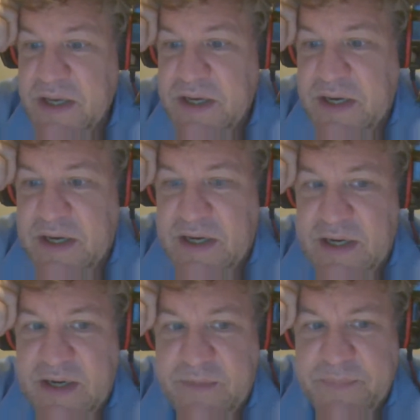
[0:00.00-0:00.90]

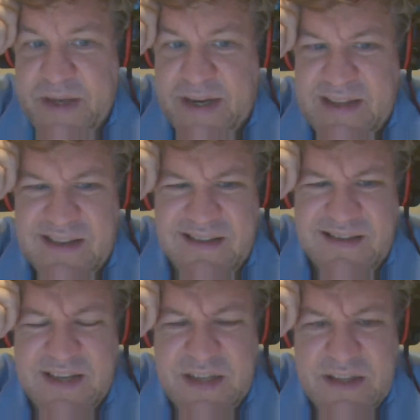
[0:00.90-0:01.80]
And I
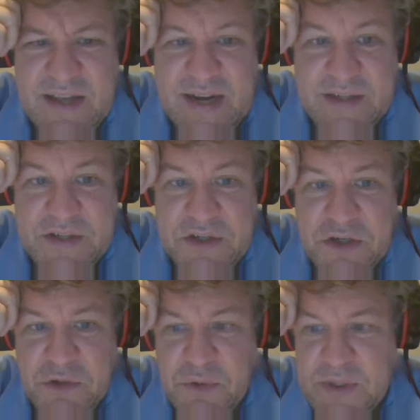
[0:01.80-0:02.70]
think the Doctor Who
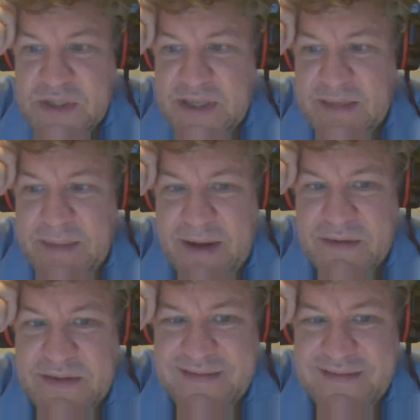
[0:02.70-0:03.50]
one's like about